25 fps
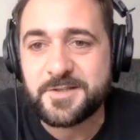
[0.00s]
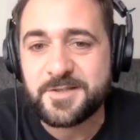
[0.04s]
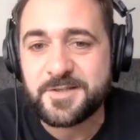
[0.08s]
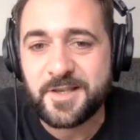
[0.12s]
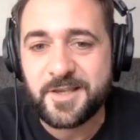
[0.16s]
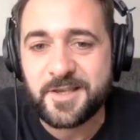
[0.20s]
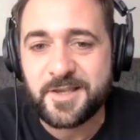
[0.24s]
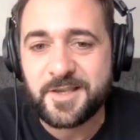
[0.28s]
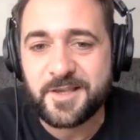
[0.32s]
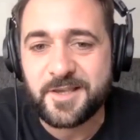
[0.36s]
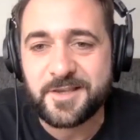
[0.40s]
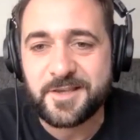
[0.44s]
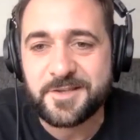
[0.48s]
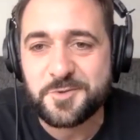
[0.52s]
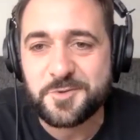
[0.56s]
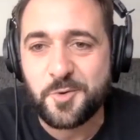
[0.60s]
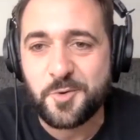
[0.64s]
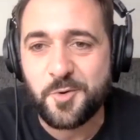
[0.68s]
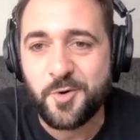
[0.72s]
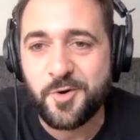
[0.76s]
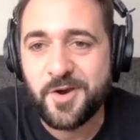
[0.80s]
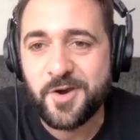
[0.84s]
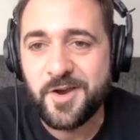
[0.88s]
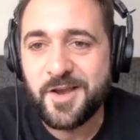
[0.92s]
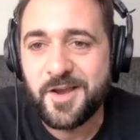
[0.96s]
Like,
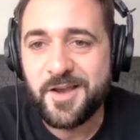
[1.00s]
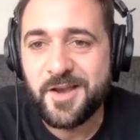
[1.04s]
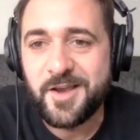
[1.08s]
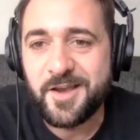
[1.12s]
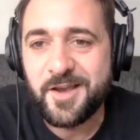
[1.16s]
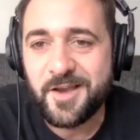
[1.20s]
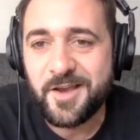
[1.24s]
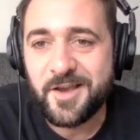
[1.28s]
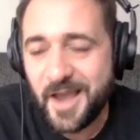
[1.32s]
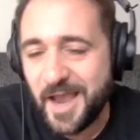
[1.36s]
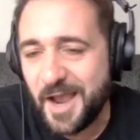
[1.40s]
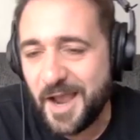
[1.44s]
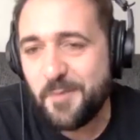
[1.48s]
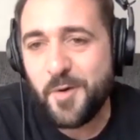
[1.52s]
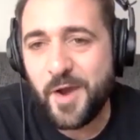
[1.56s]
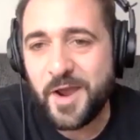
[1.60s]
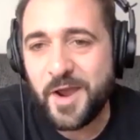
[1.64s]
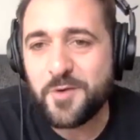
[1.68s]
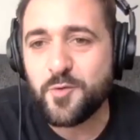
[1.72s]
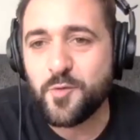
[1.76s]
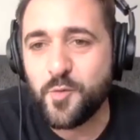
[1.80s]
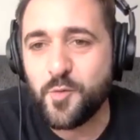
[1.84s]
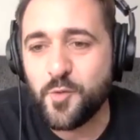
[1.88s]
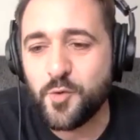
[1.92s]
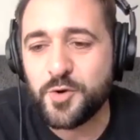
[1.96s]
so I want to
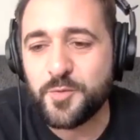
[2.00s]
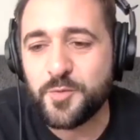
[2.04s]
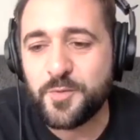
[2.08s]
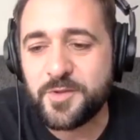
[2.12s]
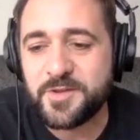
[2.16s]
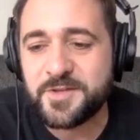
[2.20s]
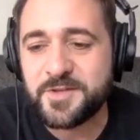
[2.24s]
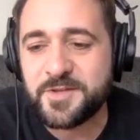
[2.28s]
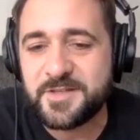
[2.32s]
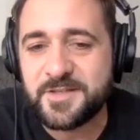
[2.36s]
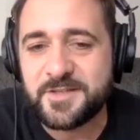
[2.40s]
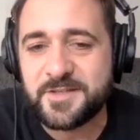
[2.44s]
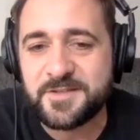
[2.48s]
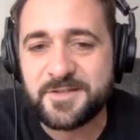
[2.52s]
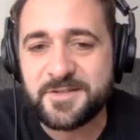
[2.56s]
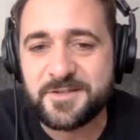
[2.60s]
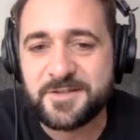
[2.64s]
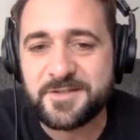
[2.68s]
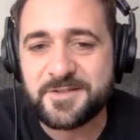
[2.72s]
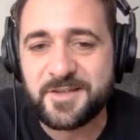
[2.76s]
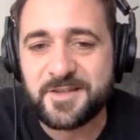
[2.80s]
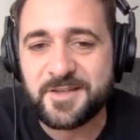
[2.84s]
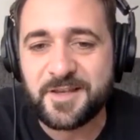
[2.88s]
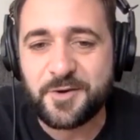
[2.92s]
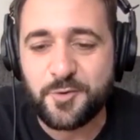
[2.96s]
know more about the
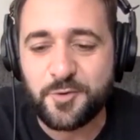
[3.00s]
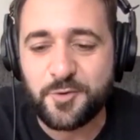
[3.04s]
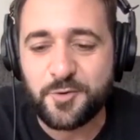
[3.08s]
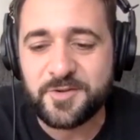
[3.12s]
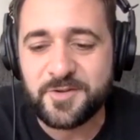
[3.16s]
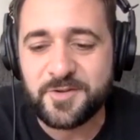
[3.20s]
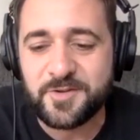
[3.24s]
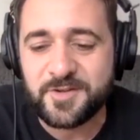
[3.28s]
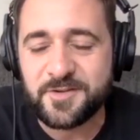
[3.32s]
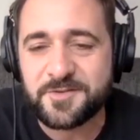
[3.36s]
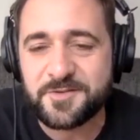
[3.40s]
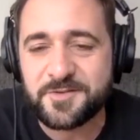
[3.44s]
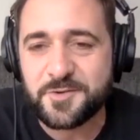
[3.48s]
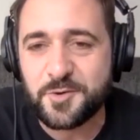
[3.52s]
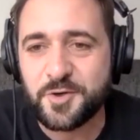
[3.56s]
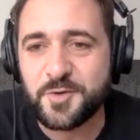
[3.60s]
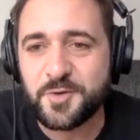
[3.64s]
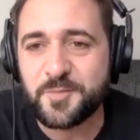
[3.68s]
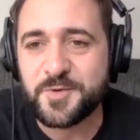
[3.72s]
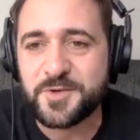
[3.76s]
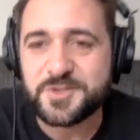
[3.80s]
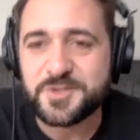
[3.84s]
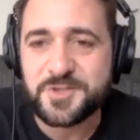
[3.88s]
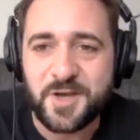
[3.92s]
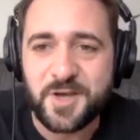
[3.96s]
seasons. Like, you're talking
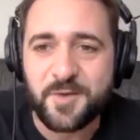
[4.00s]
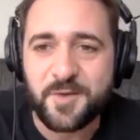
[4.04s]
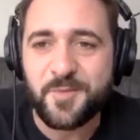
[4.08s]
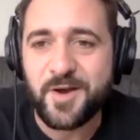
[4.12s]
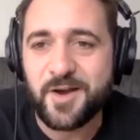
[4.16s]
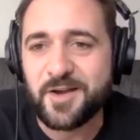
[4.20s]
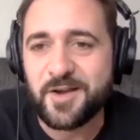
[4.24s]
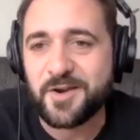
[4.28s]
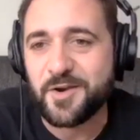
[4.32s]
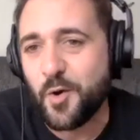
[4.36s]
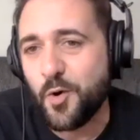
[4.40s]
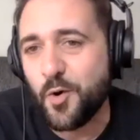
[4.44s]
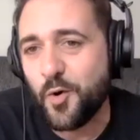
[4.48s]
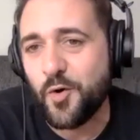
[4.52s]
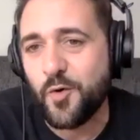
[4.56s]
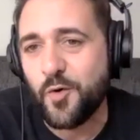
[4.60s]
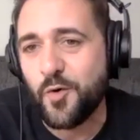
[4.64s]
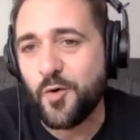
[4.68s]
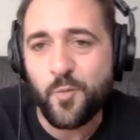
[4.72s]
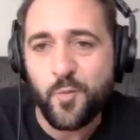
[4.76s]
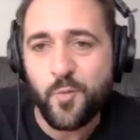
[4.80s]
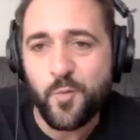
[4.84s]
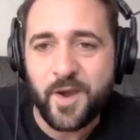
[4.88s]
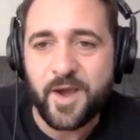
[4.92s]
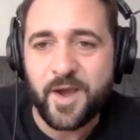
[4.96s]
about summer,
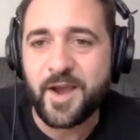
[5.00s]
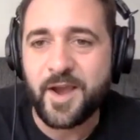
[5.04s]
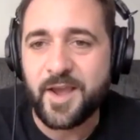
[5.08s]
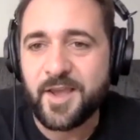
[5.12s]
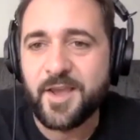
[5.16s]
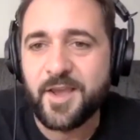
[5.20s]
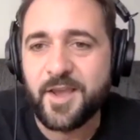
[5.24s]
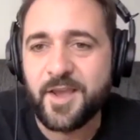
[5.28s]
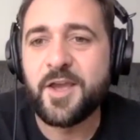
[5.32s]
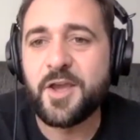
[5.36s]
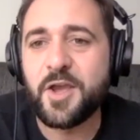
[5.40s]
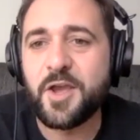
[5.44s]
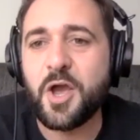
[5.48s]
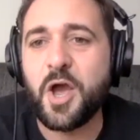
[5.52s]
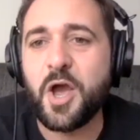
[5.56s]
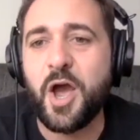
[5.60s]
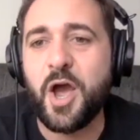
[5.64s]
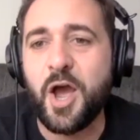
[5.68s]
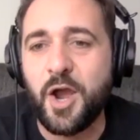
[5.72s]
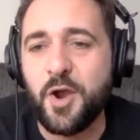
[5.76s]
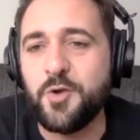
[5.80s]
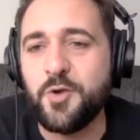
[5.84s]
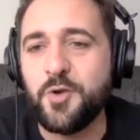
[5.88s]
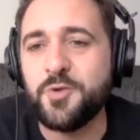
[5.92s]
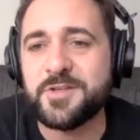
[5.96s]
autumn, winter.
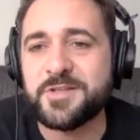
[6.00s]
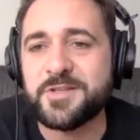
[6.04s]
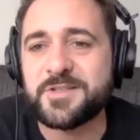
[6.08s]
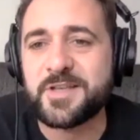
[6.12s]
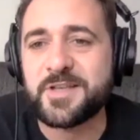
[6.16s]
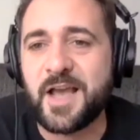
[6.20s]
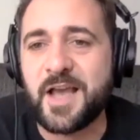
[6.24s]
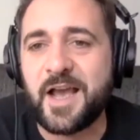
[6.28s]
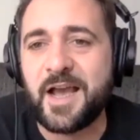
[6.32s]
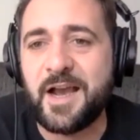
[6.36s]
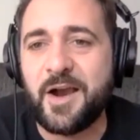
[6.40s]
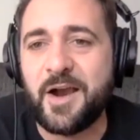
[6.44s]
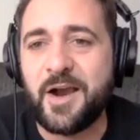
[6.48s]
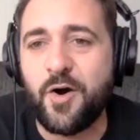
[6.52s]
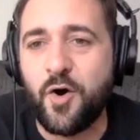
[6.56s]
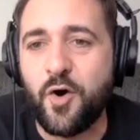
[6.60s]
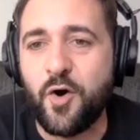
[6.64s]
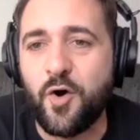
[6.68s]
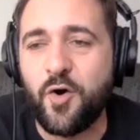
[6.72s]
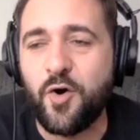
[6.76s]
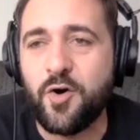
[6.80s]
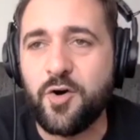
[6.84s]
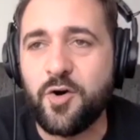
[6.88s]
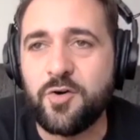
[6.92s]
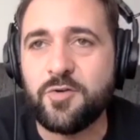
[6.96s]
How does that
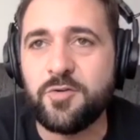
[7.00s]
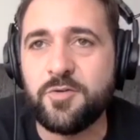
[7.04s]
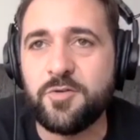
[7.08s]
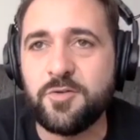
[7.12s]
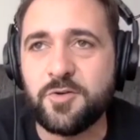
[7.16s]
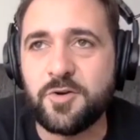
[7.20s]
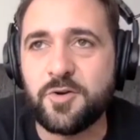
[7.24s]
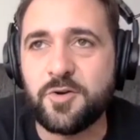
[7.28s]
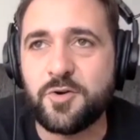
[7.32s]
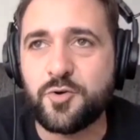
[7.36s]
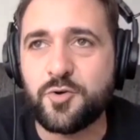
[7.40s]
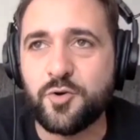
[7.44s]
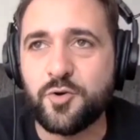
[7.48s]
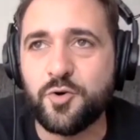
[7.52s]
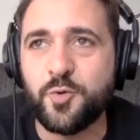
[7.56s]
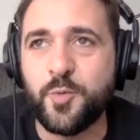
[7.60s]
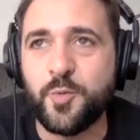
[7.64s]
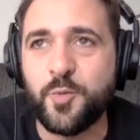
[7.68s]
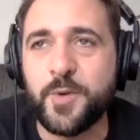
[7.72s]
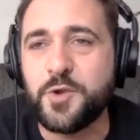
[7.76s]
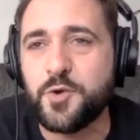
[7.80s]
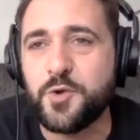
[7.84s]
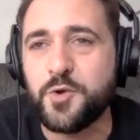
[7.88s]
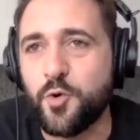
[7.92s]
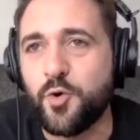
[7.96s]
all go
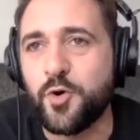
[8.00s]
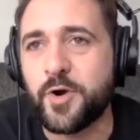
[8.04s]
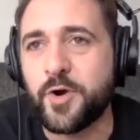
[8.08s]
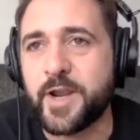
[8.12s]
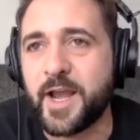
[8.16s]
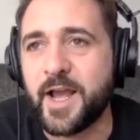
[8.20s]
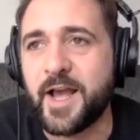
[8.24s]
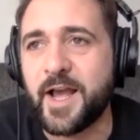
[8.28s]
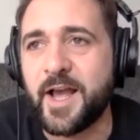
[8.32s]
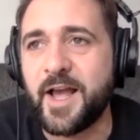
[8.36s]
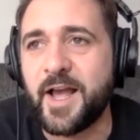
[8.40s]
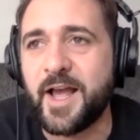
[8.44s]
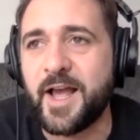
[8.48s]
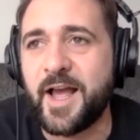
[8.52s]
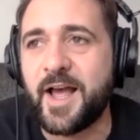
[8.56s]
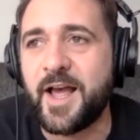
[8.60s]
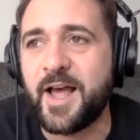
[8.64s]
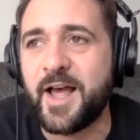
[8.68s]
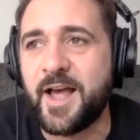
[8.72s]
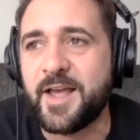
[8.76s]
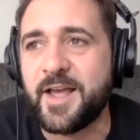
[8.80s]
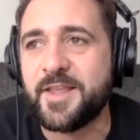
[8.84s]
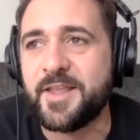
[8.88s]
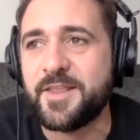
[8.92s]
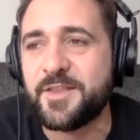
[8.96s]
with yoga
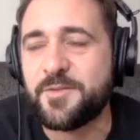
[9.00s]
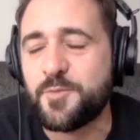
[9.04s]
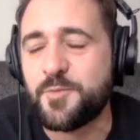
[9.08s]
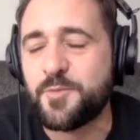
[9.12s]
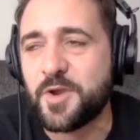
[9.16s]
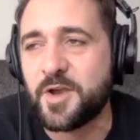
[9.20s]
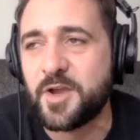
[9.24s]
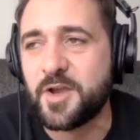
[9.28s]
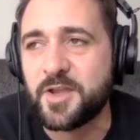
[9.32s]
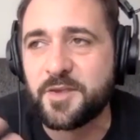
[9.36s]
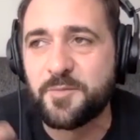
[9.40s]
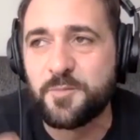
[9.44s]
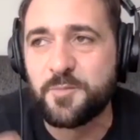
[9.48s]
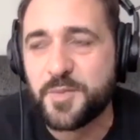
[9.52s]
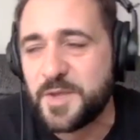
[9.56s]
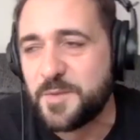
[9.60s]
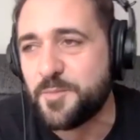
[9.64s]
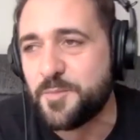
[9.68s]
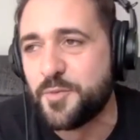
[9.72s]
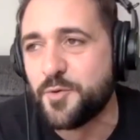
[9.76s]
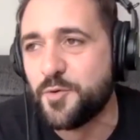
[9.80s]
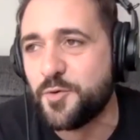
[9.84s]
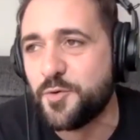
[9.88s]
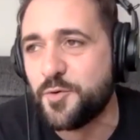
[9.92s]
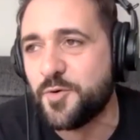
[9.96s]
and with like
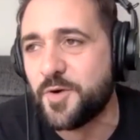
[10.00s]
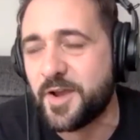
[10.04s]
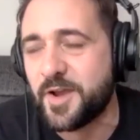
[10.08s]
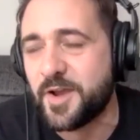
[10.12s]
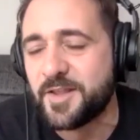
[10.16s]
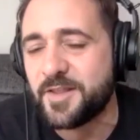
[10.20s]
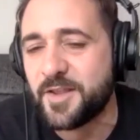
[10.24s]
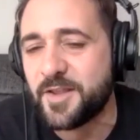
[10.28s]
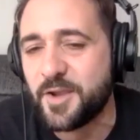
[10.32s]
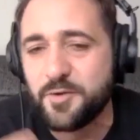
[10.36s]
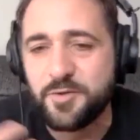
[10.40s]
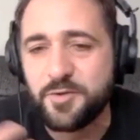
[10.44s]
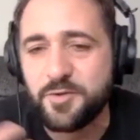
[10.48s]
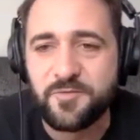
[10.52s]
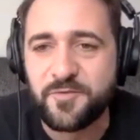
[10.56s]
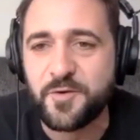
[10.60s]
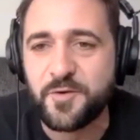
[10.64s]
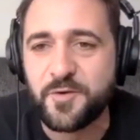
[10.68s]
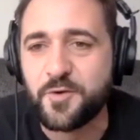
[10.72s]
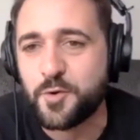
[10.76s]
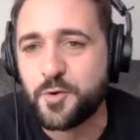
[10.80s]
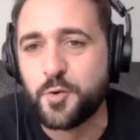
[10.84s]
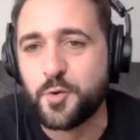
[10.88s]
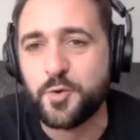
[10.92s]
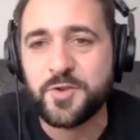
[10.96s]
people and how they
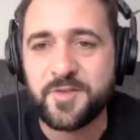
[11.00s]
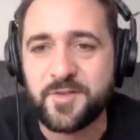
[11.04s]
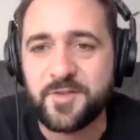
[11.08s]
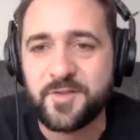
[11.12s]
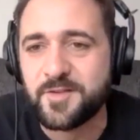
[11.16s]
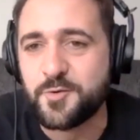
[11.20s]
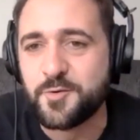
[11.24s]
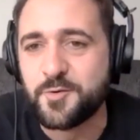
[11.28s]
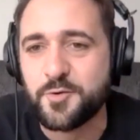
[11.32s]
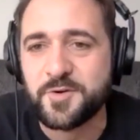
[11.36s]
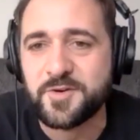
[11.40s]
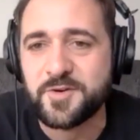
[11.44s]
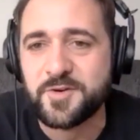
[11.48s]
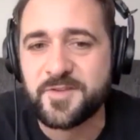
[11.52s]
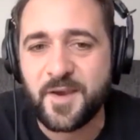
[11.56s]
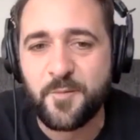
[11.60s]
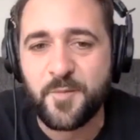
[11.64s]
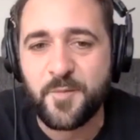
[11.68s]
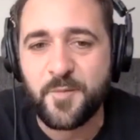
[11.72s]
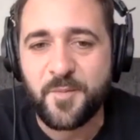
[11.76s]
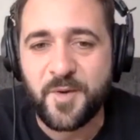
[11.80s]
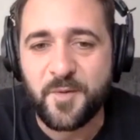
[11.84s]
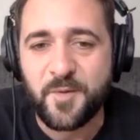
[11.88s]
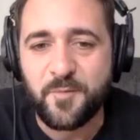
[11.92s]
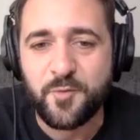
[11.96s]
feel? Go and tell
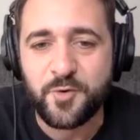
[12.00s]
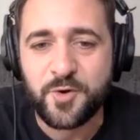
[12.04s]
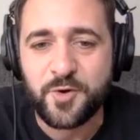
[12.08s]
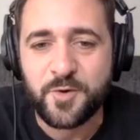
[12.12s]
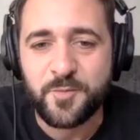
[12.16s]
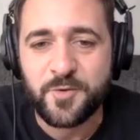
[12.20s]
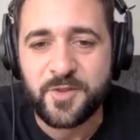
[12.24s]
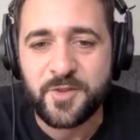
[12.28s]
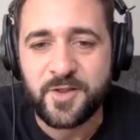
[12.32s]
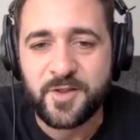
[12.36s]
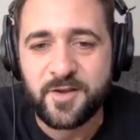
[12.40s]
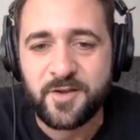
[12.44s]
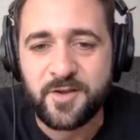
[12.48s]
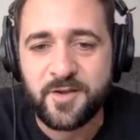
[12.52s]
me a bit more about that.